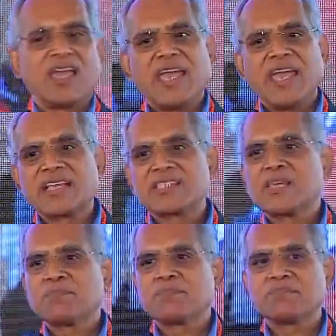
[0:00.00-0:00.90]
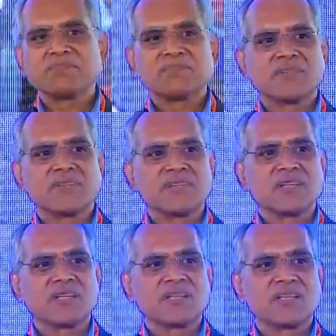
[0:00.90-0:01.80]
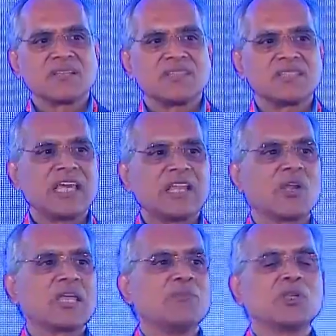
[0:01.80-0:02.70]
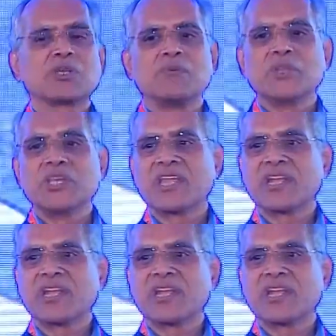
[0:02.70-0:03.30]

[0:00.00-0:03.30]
except that they are not able to communicate.